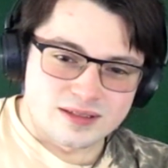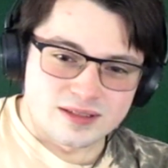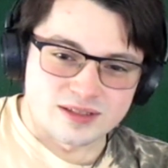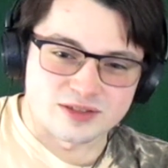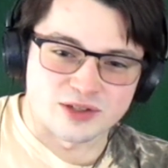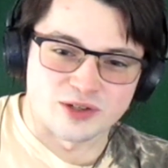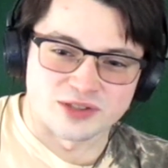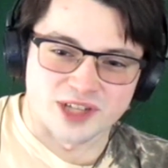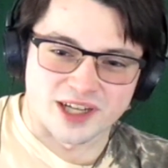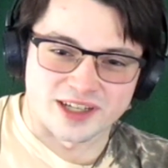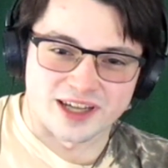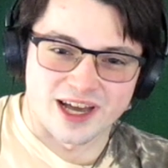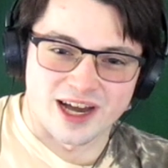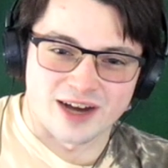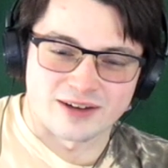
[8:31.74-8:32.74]
Let's go check it
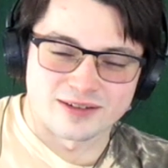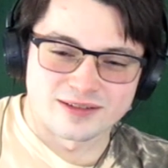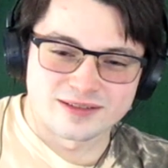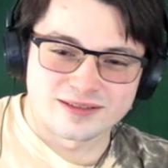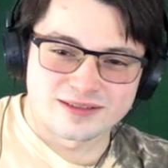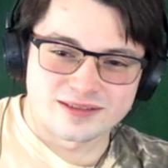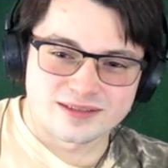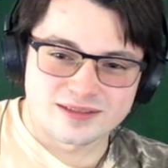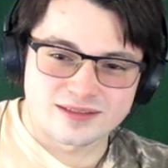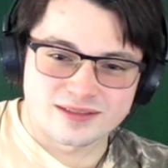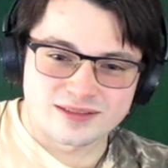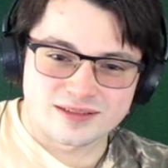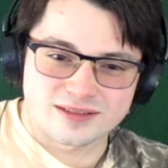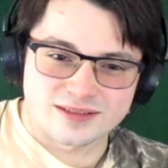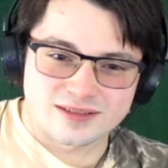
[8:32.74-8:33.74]
out.
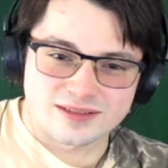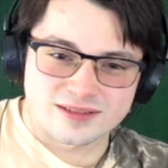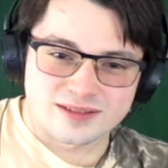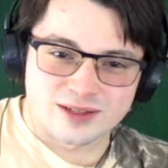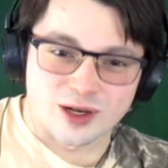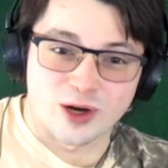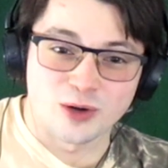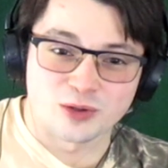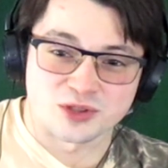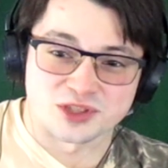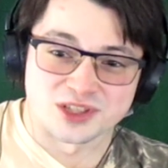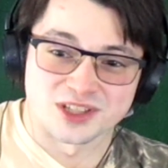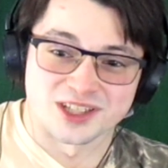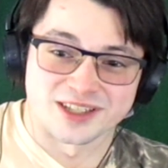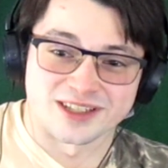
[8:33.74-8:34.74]
Oh
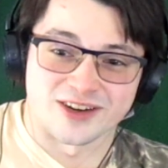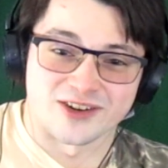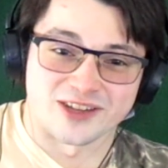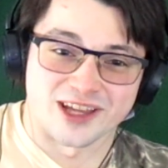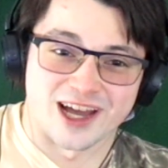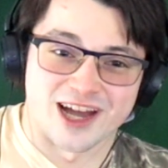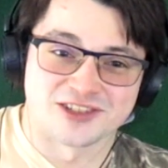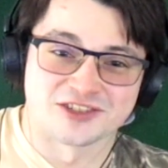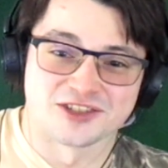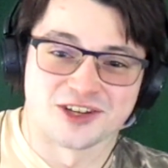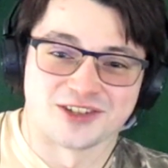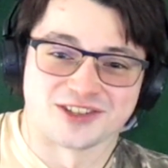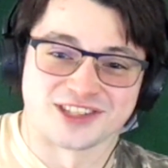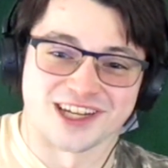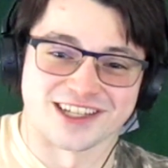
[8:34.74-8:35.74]
shit. Are they actually
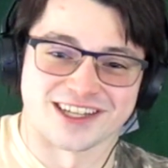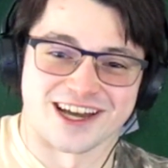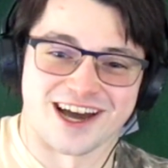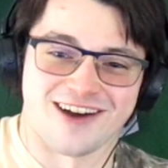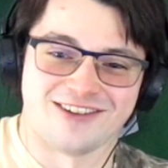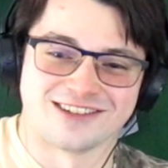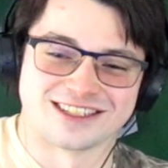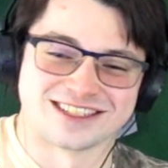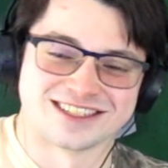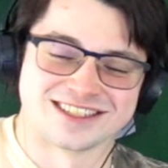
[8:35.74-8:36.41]
going to check it out?